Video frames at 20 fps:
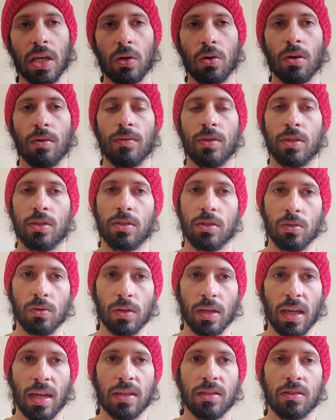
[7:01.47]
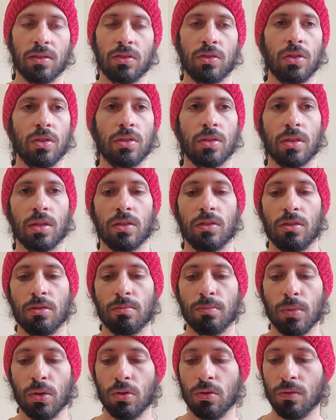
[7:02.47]
go of your suitcases just because you
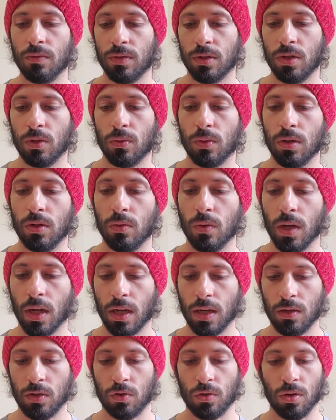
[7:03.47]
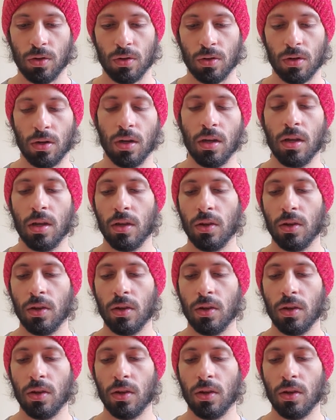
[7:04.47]
moved to a new country or